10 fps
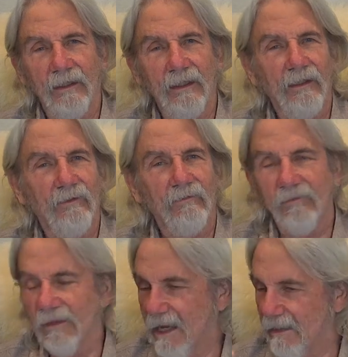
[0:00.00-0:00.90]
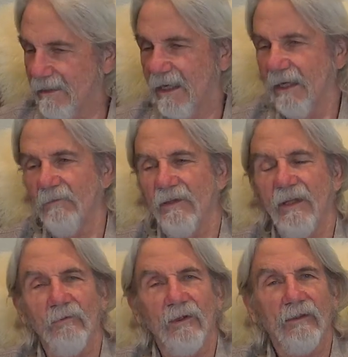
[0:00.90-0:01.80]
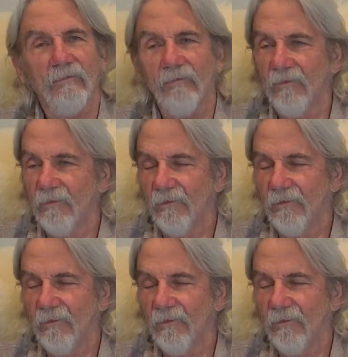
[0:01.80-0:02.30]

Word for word: and nighttime and they went